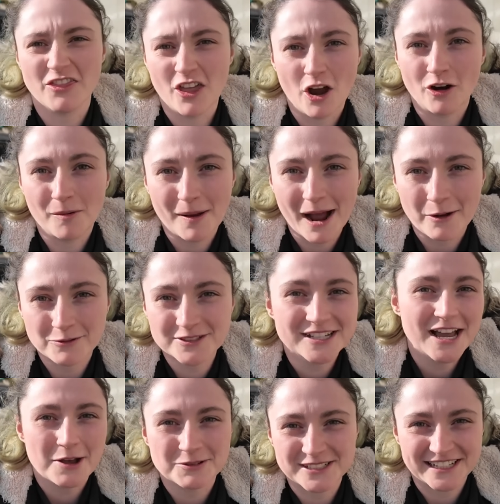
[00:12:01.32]

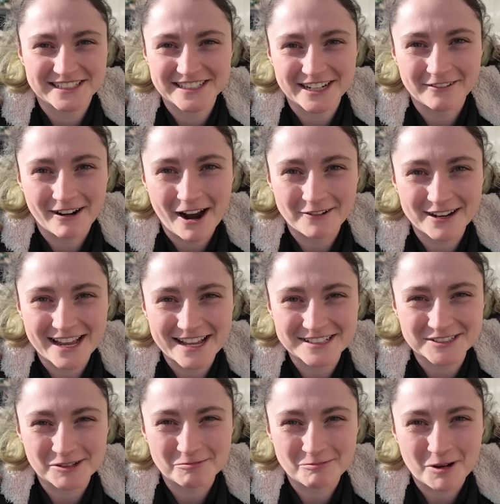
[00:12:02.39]
Thereabouts, sitting around here
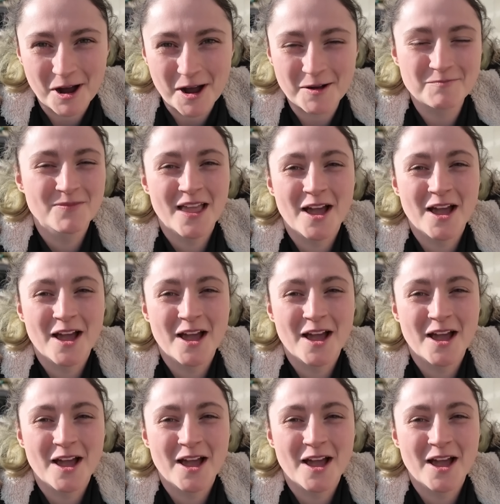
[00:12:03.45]
somewhere.